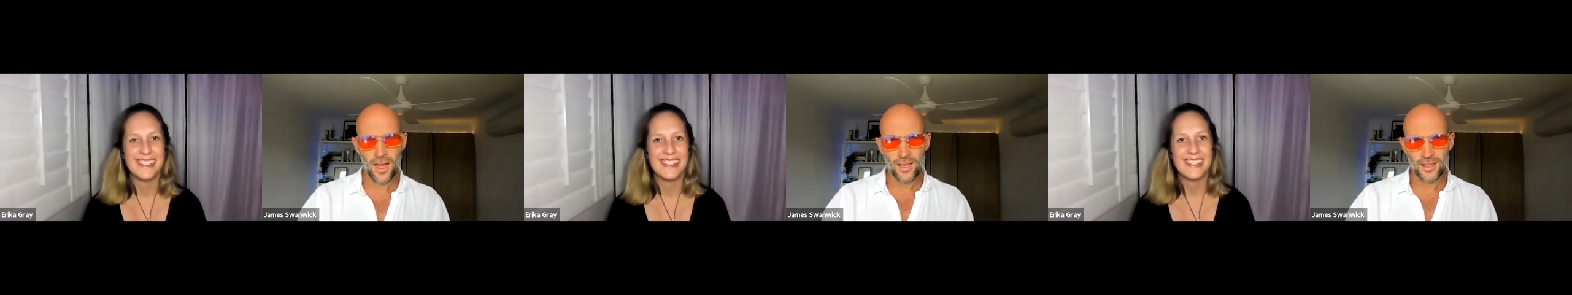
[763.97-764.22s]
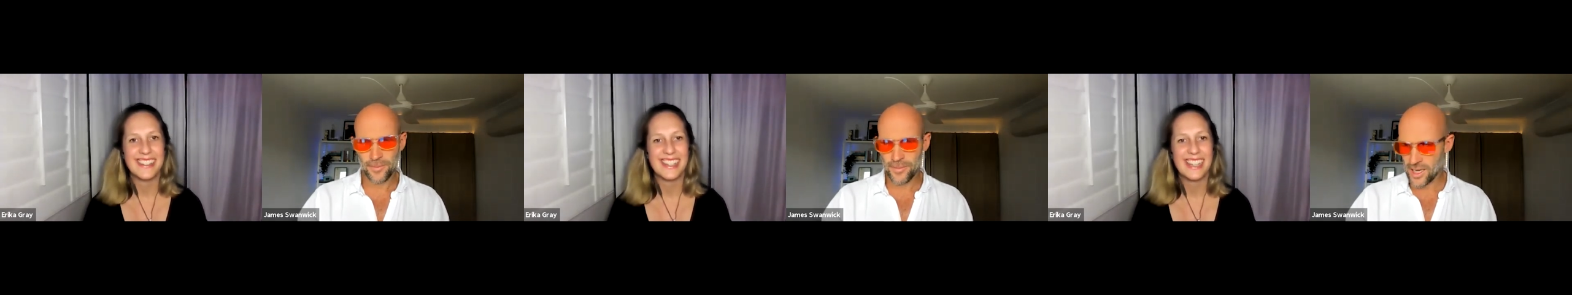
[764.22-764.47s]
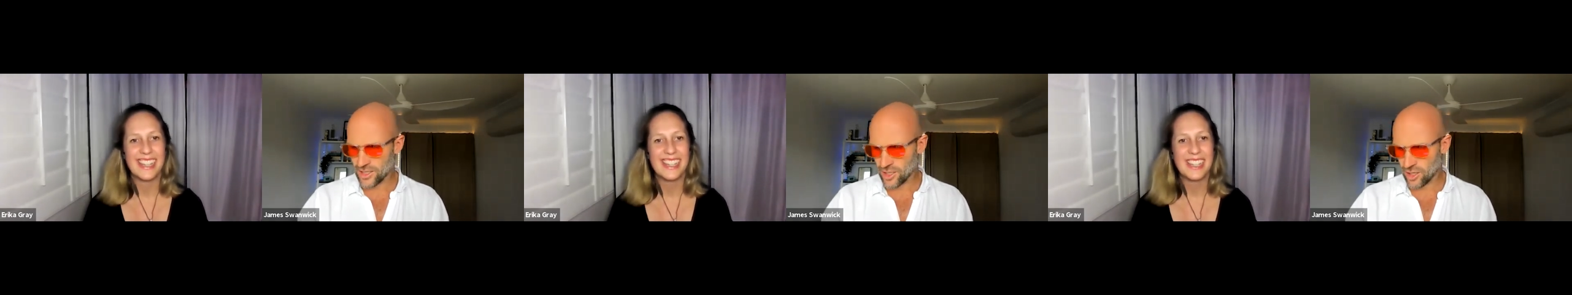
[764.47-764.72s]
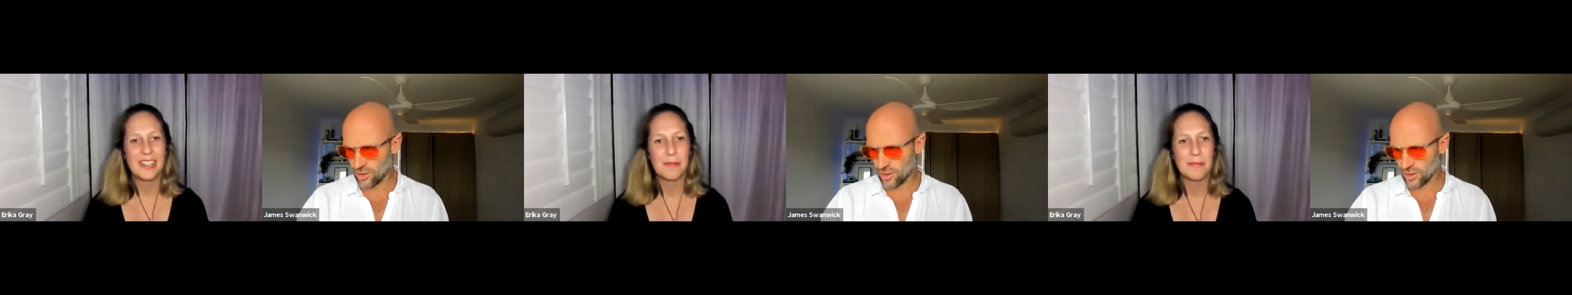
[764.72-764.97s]
Speaker 1: Let me ask
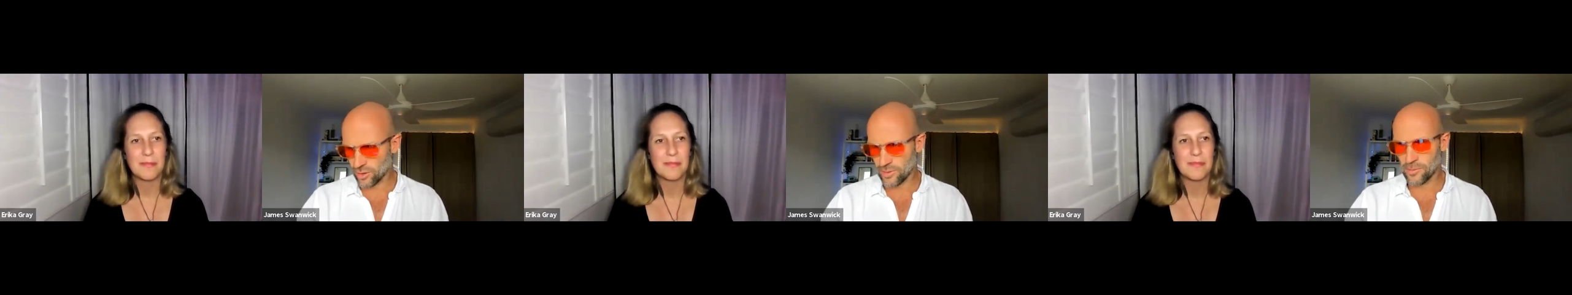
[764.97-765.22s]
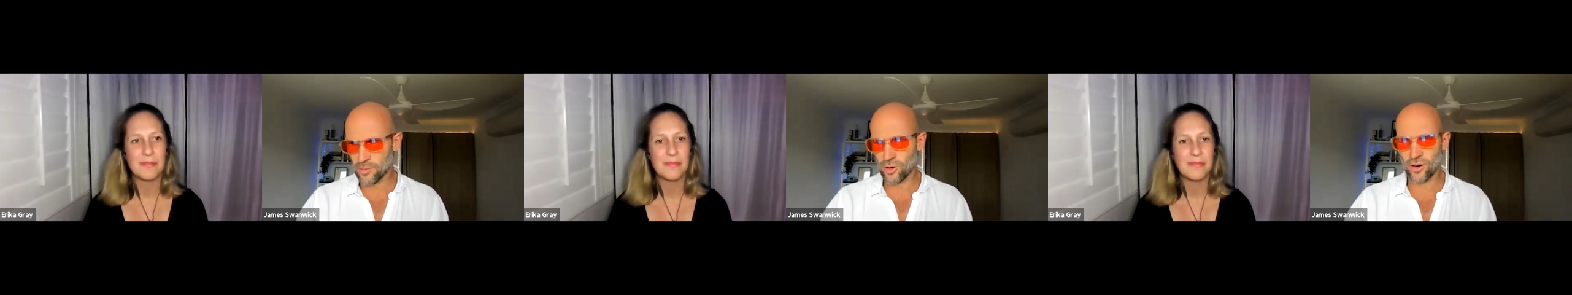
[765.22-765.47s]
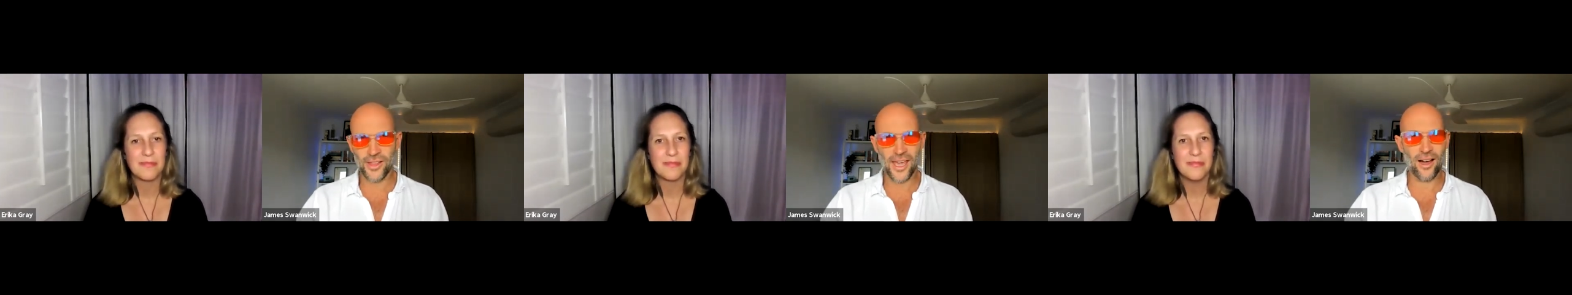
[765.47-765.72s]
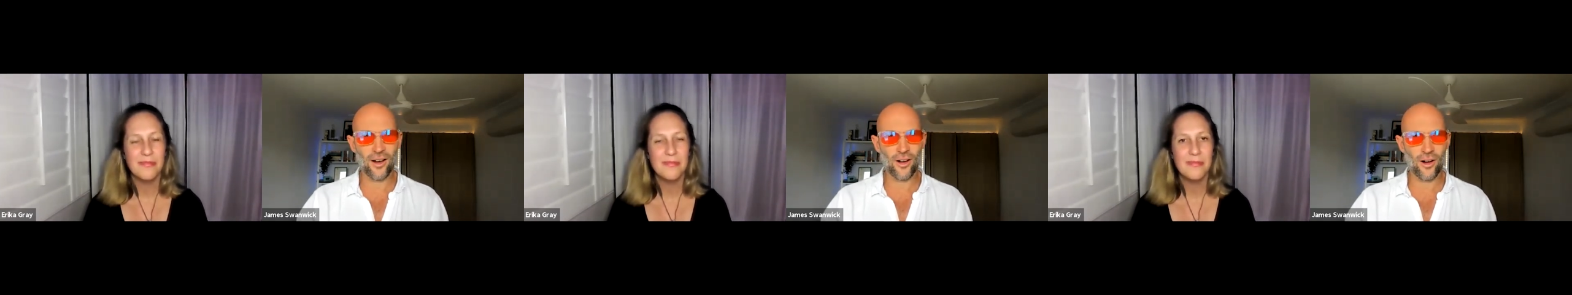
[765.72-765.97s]
you a little bit more on the
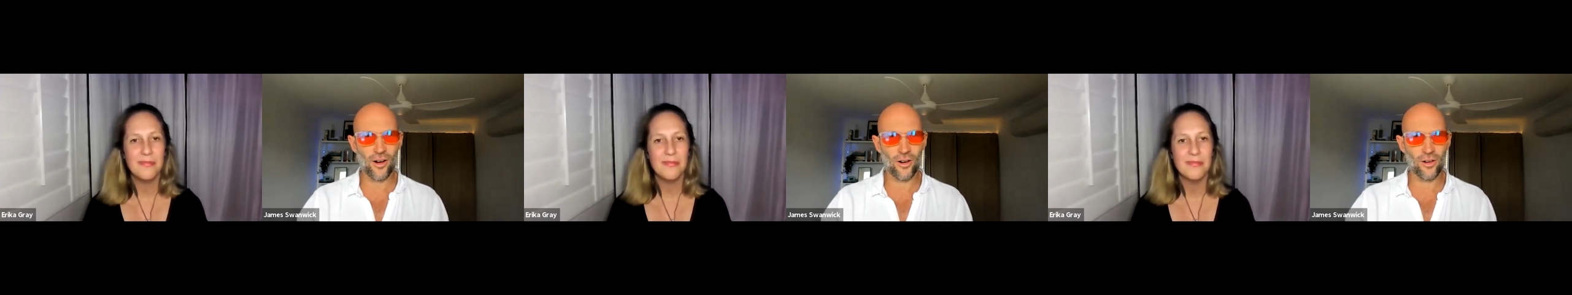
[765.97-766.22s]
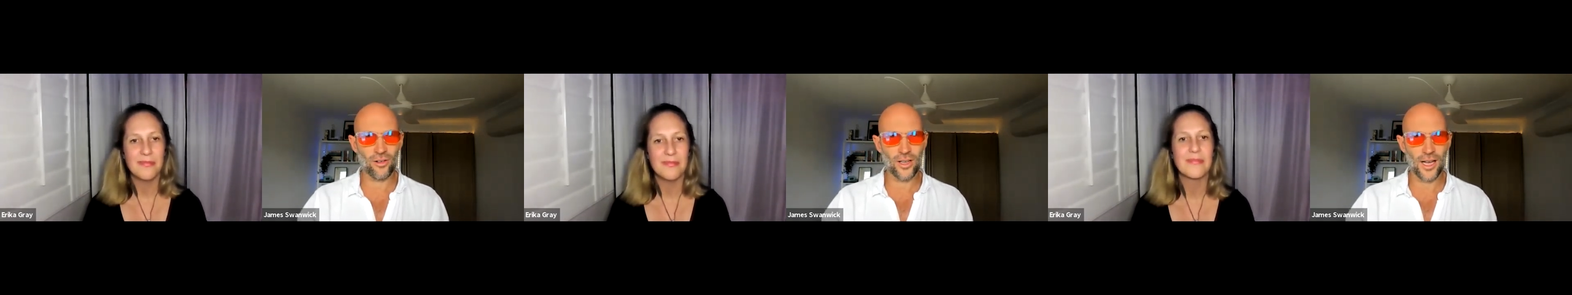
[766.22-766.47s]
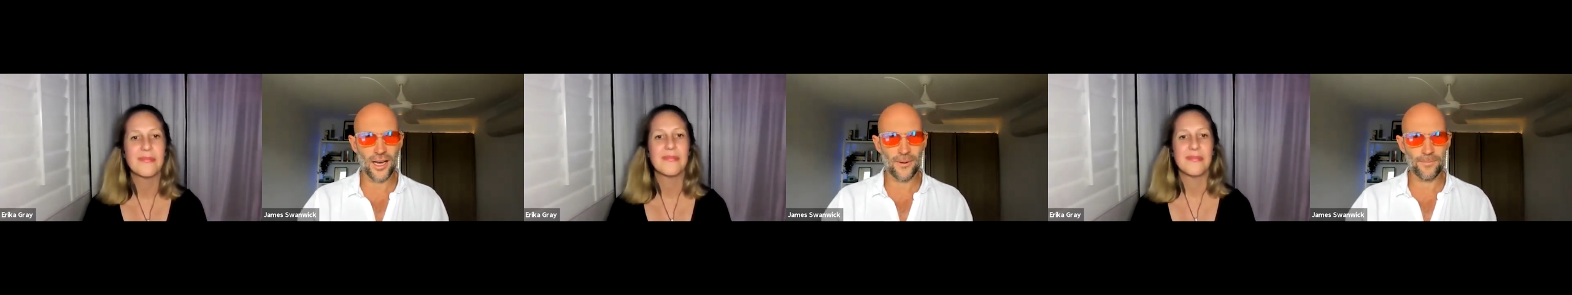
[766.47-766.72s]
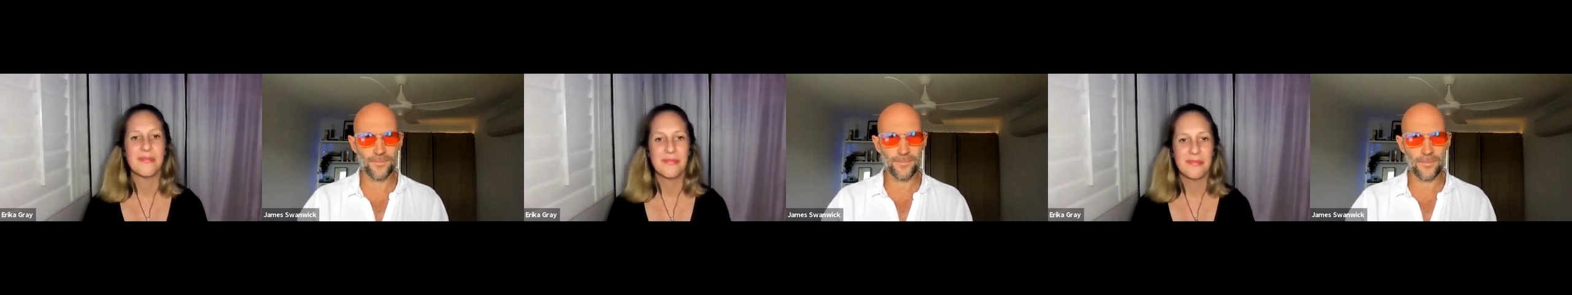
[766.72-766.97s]
alcohol. Um,